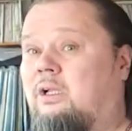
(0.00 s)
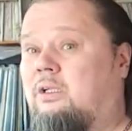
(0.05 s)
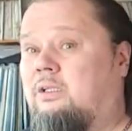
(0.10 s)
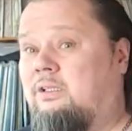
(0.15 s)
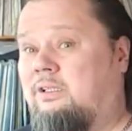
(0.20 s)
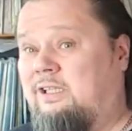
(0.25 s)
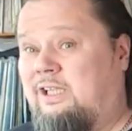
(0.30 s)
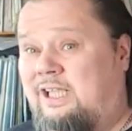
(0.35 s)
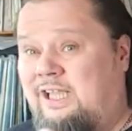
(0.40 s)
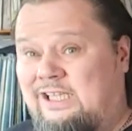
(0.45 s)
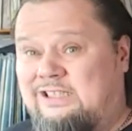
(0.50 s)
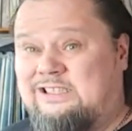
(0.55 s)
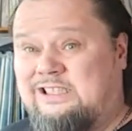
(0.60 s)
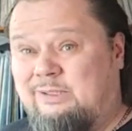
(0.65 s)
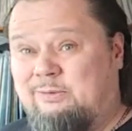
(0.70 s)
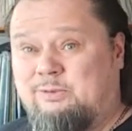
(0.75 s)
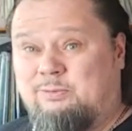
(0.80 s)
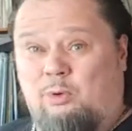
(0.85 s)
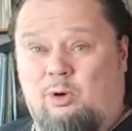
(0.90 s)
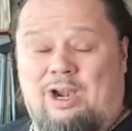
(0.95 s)
He
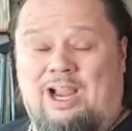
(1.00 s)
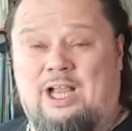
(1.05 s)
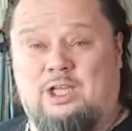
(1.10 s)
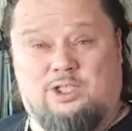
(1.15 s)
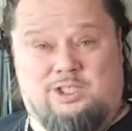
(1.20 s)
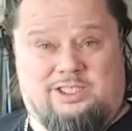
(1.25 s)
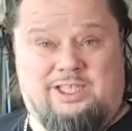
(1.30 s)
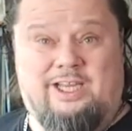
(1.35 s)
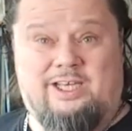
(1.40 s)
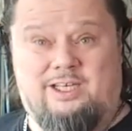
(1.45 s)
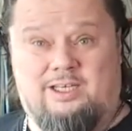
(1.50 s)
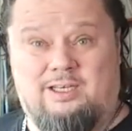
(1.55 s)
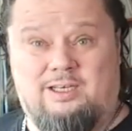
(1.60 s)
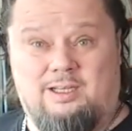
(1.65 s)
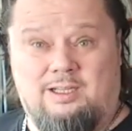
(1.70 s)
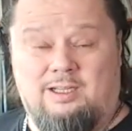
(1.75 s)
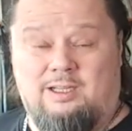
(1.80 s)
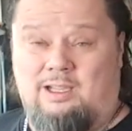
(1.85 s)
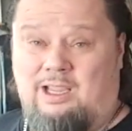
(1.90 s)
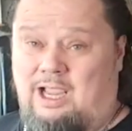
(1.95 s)
seems more agitated
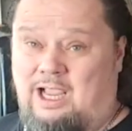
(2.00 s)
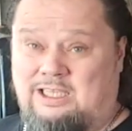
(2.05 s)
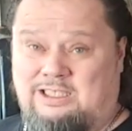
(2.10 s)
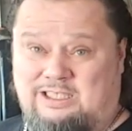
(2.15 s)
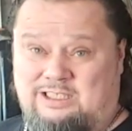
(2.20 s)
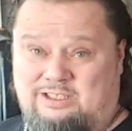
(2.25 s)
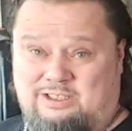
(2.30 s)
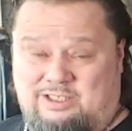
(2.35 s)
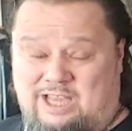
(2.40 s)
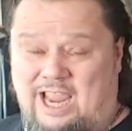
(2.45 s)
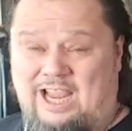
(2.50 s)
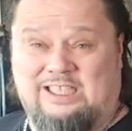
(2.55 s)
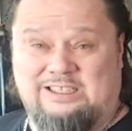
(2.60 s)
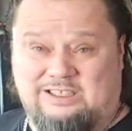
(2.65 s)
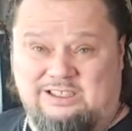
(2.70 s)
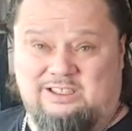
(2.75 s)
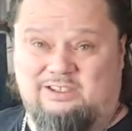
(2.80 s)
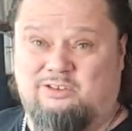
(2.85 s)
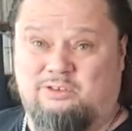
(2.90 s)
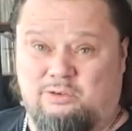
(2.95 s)
as he's
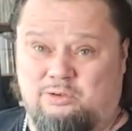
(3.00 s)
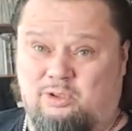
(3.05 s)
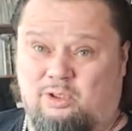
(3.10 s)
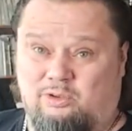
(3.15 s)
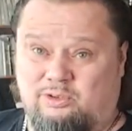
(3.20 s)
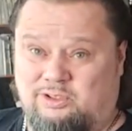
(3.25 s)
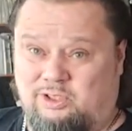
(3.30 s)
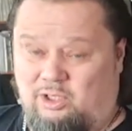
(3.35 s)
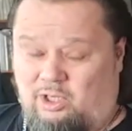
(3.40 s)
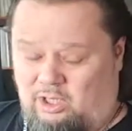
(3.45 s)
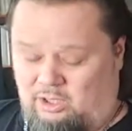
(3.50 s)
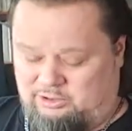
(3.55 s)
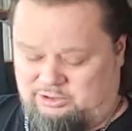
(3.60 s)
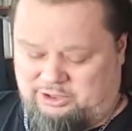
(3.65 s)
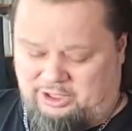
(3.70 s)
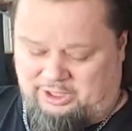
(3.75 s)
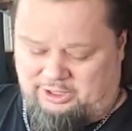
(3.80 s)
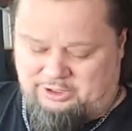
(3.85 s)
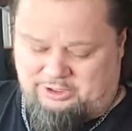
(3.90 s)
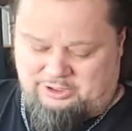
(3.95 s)
dancing through those long
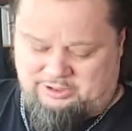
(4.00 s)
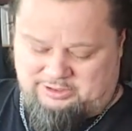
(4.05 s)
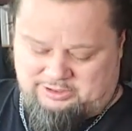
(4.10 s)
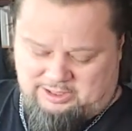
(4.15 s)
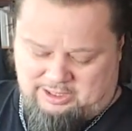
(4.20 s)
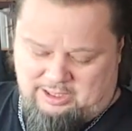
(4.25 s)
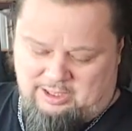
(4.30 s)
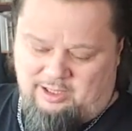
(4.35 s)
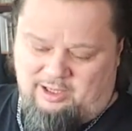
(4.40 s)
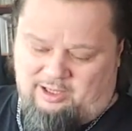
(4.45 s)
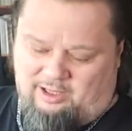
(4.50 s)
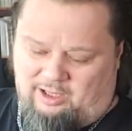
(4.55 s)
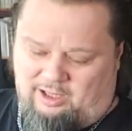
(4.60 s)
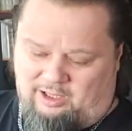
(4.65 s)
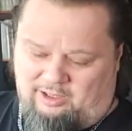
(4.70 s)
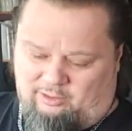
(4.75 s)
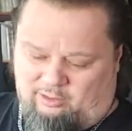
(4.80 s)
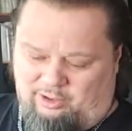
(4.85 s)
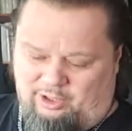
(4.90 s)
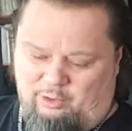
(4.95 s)
changes.
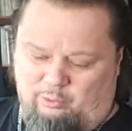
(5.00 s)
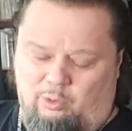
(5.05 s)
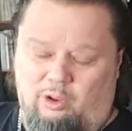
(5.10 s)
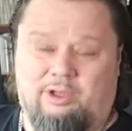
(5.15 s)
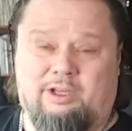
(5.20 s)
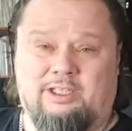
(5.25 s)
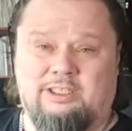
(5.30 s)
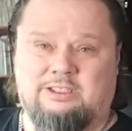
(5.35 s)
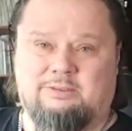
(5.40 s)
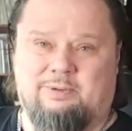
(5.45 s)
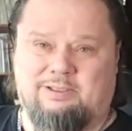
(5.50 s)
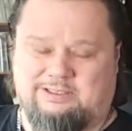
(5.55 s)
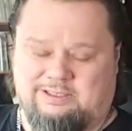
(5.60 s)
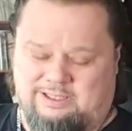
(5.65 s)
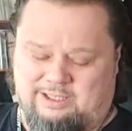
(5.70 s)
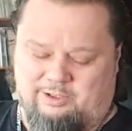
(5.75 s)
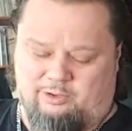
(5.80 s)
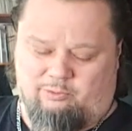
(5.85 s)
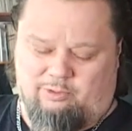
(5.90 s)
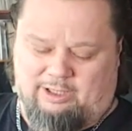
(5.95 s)
Ernie Wilkins makes
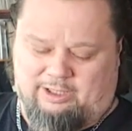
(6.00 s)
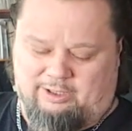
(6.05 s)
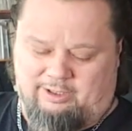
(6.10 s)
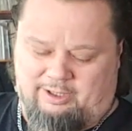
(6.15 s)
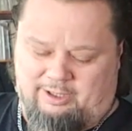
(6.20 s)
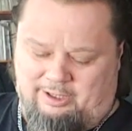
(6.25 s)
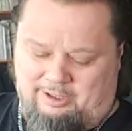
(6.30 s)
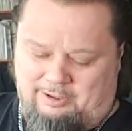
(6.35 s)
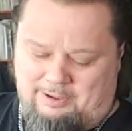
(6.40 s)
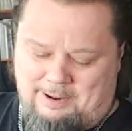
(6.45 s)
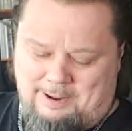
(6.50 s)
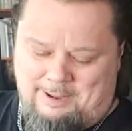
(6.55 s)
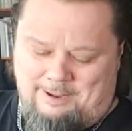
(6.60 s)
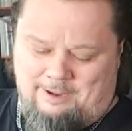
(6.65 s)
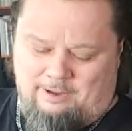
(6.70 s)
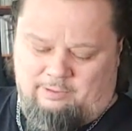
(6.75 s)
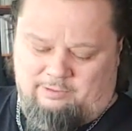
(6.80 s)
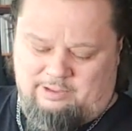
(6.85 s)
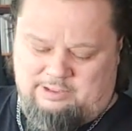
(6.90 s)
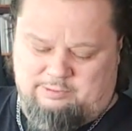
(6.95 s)
another record here.
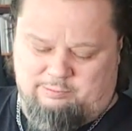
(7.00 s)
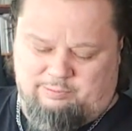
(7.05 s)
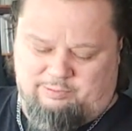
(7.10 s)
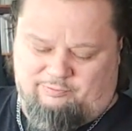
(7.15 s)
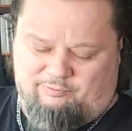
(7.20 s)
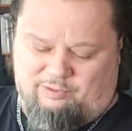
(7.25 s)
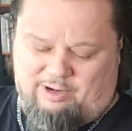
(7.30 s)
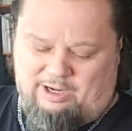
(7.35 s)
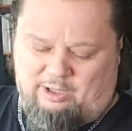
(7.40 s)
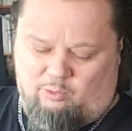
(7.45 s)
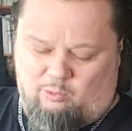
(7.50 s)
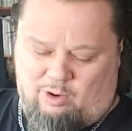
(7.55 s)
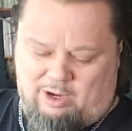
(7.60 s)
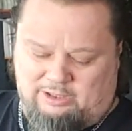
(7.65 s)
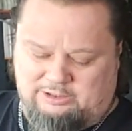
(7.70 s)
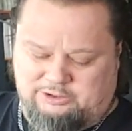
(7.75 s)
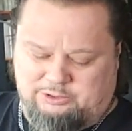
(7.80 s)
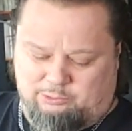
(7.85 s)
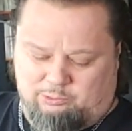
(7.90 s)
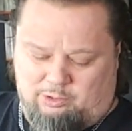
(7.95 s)
This is with Frank
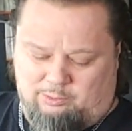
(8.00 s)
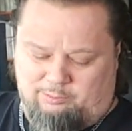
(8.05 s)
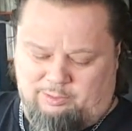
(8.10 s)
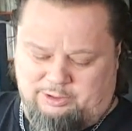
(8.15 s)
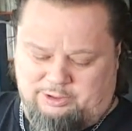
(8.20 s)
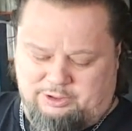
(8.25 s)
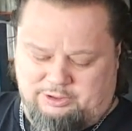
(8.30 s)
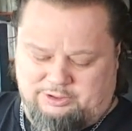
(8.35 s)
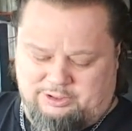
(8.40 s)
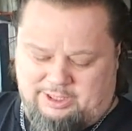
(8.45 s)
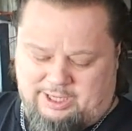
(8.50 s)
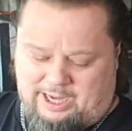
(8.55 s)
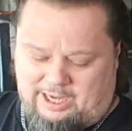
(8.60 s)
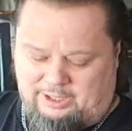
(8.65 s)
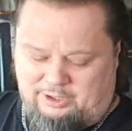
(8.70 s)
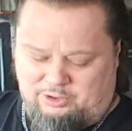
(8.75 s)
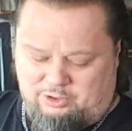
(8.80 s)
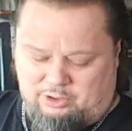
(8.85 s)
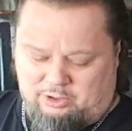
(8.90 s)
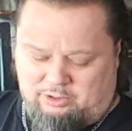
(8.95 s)
West, Jerome Richardson, Hank
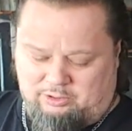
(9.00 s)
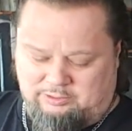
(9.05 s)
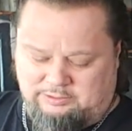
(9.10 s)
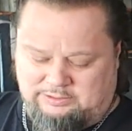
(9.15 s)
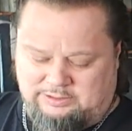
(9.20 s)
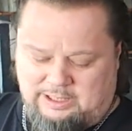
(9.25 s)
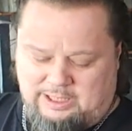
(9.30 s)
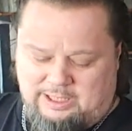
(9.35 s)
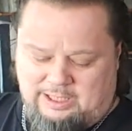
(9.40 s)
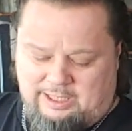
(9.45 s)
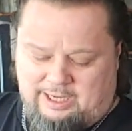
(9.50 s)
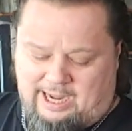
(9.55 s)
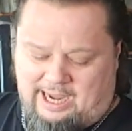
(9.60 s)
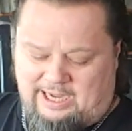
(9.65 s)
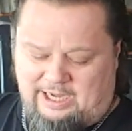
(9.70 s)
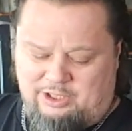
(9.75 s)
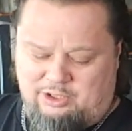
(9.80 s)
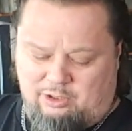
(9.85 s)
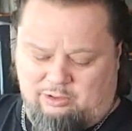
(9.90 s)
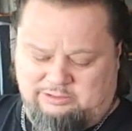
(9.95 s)
Jones, Eddie
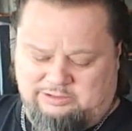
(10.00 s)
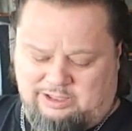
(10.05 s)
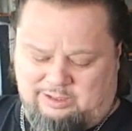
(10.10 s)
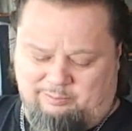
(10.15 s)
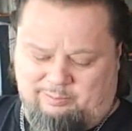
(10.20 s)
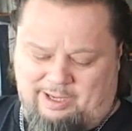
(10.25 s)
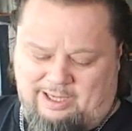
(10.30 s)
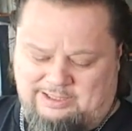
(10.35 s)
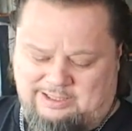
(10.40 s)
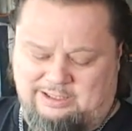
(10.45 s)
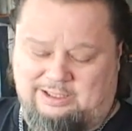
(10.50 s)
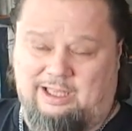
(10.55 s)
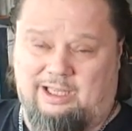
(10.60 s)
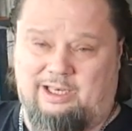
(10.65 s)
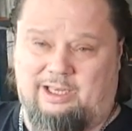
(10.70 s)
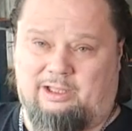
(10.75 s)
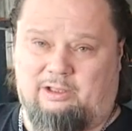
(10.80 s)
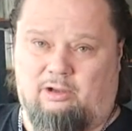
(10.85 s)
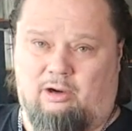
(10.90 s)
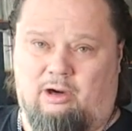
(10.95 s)
Jones on bass, and Kenny
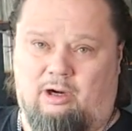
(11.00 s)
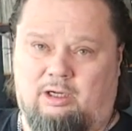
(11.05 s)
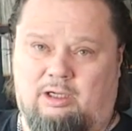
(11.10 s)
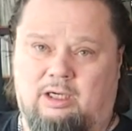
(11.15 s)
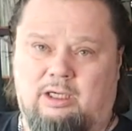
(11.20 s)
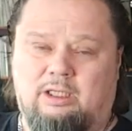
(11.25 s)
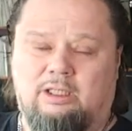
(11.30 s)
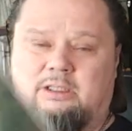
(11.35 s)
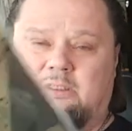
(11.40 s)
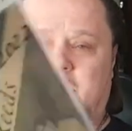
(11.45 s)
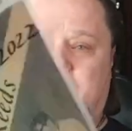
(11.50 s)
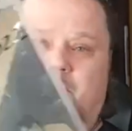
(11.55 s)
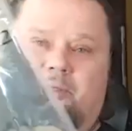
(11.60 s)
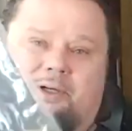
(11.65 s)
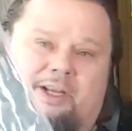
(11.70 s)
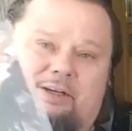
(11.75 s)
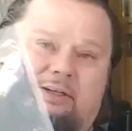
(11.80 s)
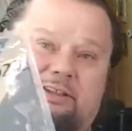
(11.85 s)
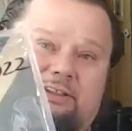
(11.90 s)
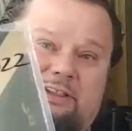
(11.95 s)
Clark. So again,
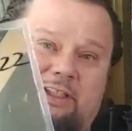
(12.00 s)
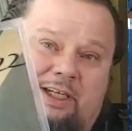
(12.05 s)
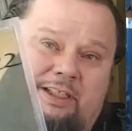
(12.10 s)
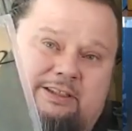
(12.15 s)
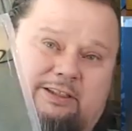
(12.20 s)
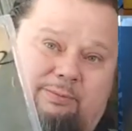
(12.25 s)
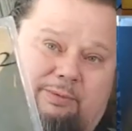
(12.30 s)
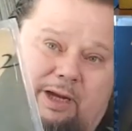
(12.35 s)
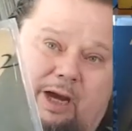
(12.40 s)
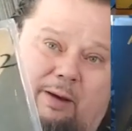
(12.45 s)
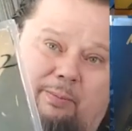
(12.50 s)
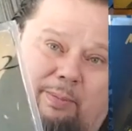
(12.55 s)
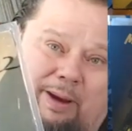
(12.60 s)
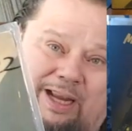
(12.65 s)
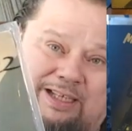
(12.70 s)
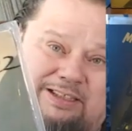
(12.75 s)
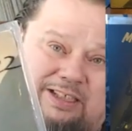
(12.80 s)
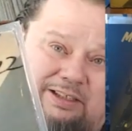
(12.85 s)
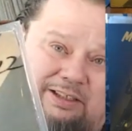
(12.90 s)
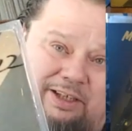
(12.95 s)
you're seeing some Count
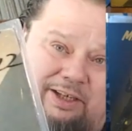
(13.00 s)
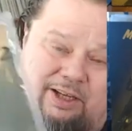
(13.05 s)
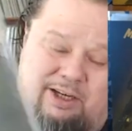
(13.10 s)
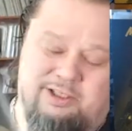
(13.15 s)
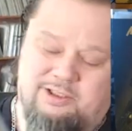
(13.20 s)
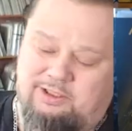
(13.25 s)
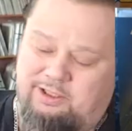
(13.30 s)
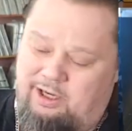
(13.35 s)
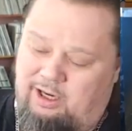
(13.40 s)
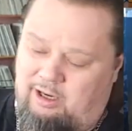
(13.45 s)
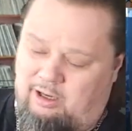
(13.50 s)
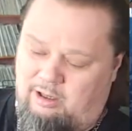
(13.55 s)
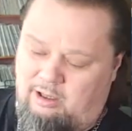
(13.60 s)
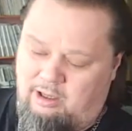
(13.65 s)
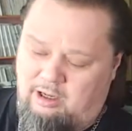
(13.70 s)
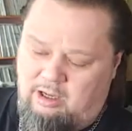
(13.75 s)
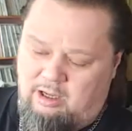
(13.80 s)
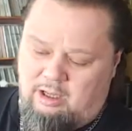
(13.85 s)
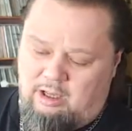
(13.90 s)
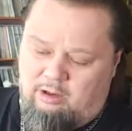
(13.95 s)
Basie lineage there
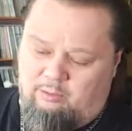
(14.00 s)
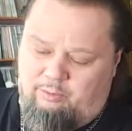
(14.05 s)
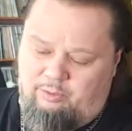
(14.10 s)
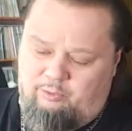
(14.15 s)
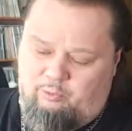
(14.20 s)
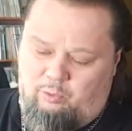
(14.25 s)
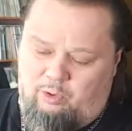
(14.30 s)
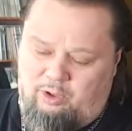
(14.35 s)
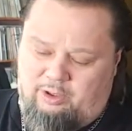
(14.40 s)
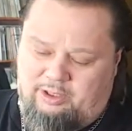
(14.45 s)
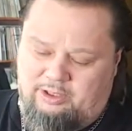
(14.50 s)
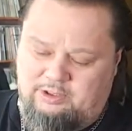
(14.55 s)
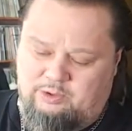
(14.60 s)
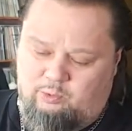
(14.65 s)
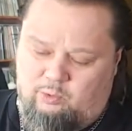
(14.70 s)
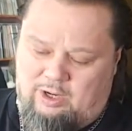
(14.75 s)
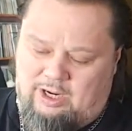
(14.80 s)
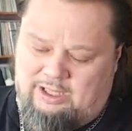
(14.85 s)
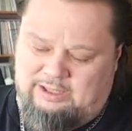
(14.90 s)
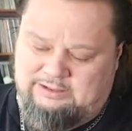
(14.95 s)
with Wilkins,
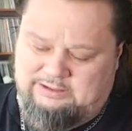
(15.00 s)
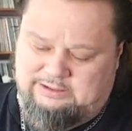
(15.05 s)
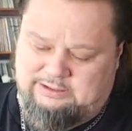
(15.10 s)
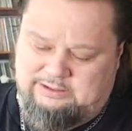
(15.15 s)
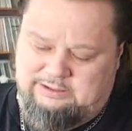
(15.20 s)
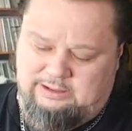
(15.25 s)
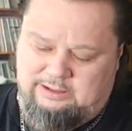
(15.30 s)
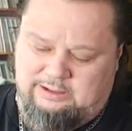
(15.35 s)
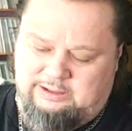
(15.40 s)
West.